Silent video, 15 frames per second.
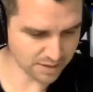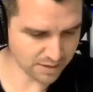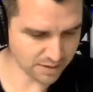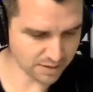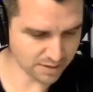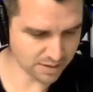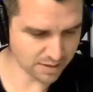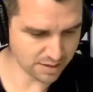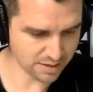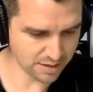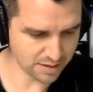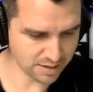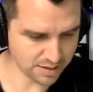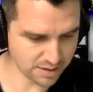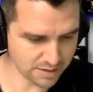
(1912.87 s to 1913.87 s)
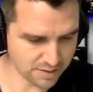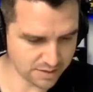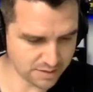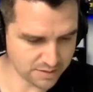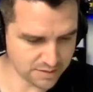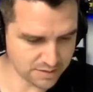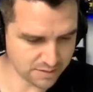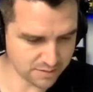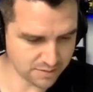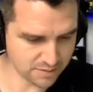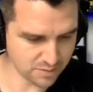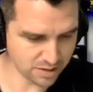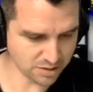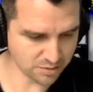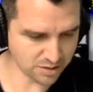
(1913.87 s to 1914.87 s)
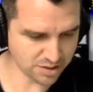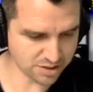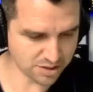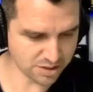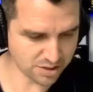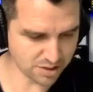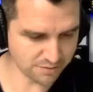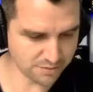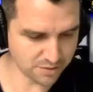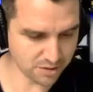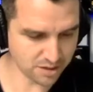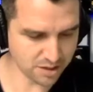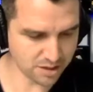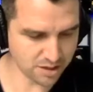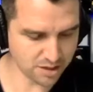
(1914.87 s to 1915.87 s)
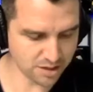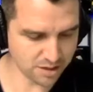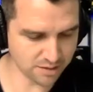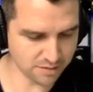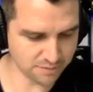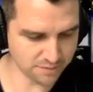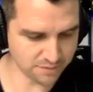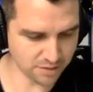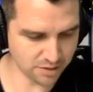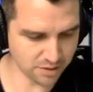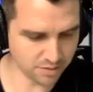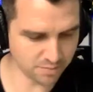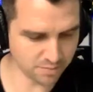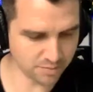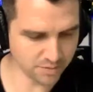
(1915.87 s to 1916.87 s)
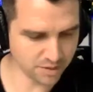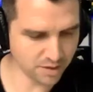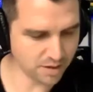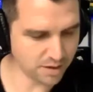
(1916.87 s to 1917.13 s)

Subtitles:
And one question I've got here from